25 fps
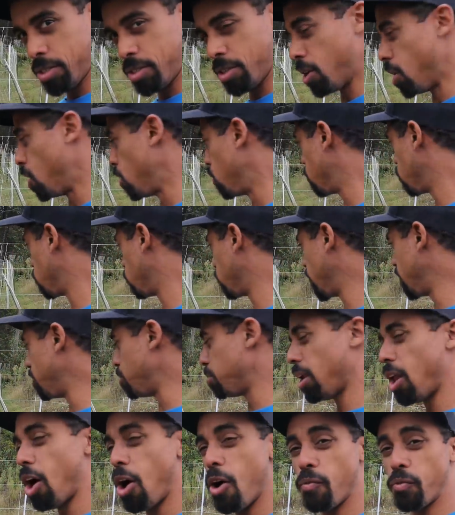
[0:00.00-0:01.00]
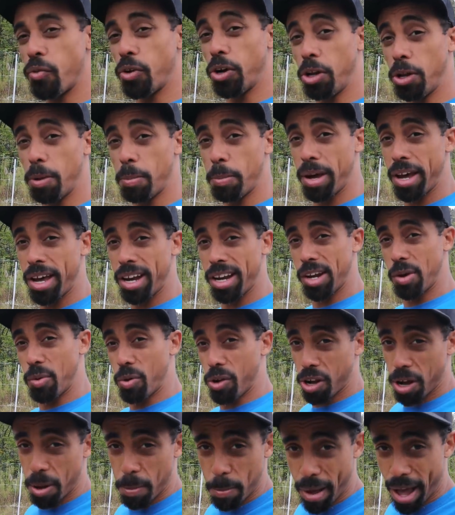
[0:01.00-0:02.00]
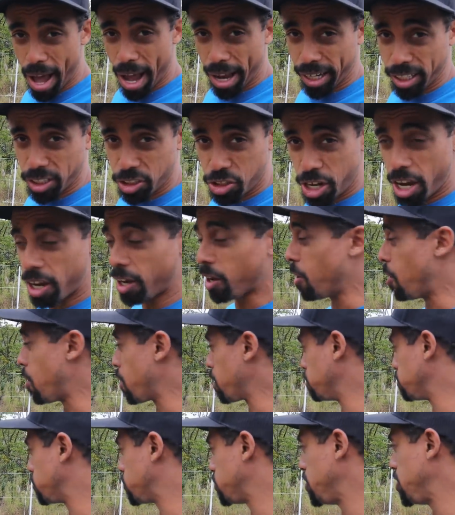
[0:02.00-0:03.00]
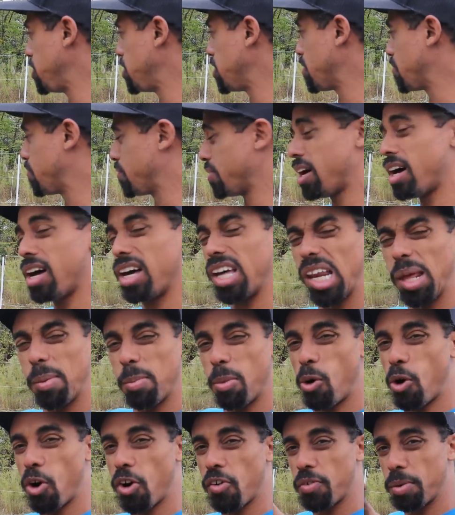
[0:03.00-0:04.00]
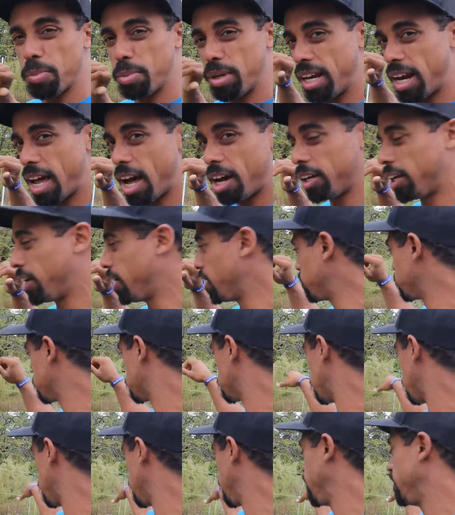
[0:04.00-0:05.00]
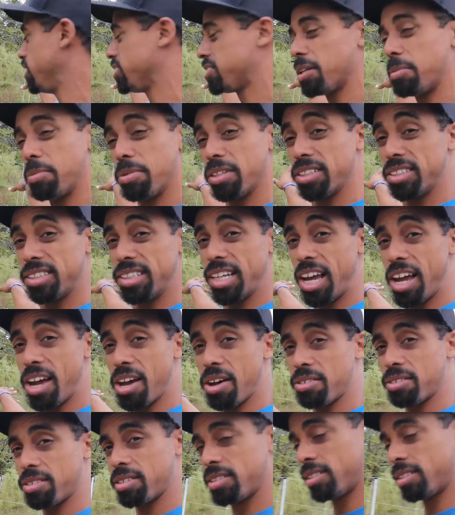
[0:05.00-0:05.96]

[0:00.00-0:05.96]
So we'll leave them alone for a little bit, then we'll come back and check on them, see if uh, any more of them get out here and start eating some of this down.